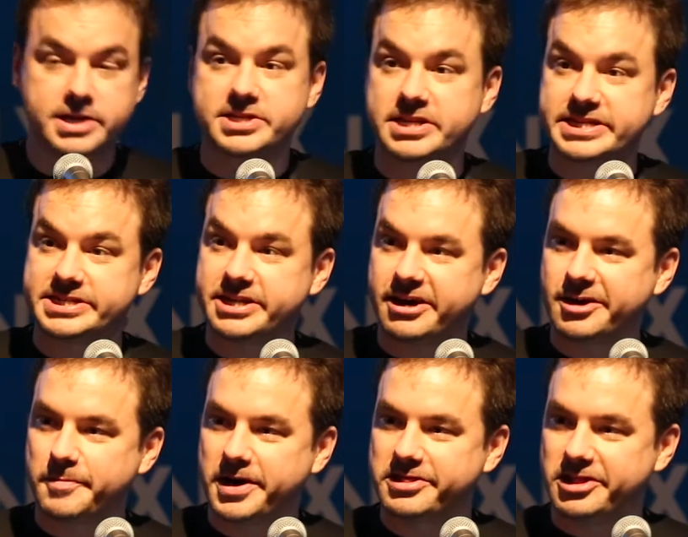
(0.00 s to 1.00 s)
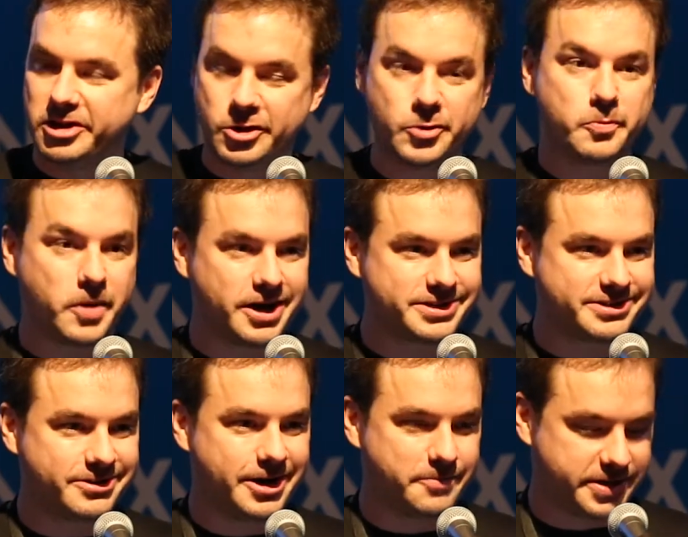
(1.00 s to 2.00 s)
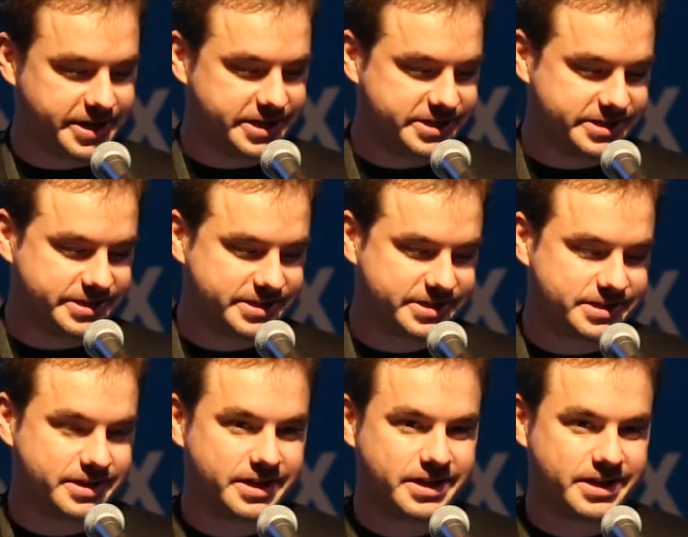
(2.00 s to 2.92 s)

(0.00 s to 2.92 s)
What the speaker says: So let's talk about the new Monster applications.